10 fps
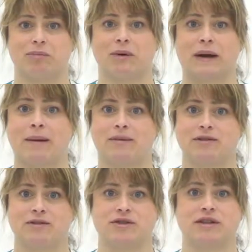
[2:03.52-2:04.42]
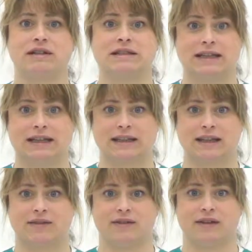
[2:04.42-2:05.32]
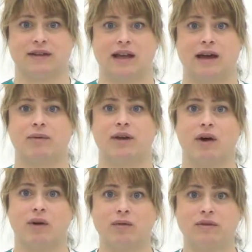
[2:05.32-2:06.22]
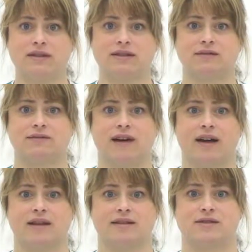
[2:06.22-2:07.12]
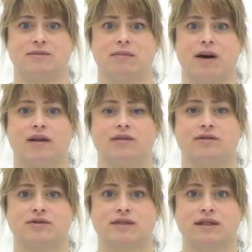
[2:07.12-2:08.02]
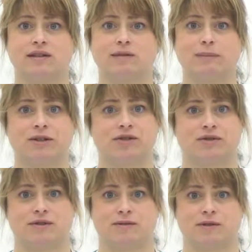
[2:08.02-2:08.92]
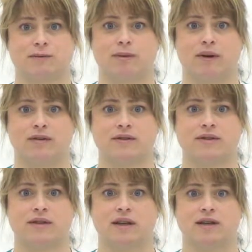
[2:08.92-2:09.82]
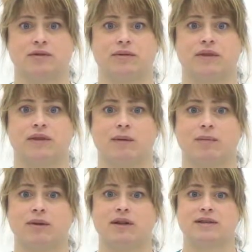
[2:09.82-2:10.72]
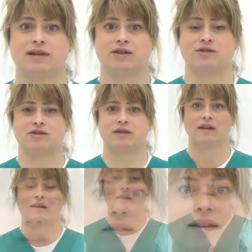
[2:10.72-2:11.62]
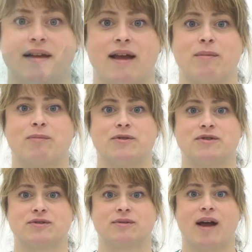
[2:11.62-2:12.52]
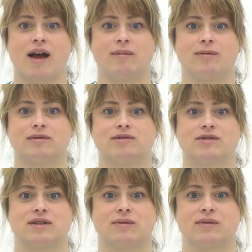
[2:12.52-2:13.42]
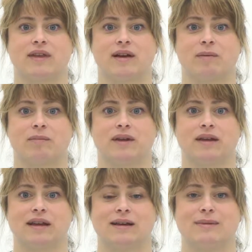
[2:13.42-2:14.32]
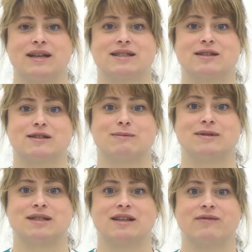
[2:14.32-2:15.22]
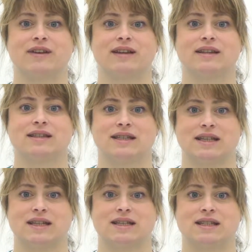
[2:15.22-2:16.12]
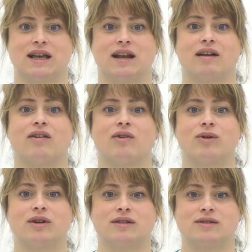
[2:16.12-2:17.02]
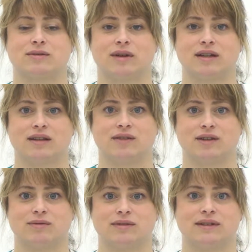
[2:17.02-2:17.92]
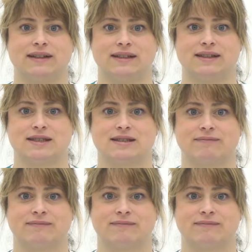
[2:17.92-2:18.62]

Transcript: parameters are indicative, and we always advise to monitor single patient's response during therapeutic session and prescribe ultrasound therapy based on specific disease and according to individual needs.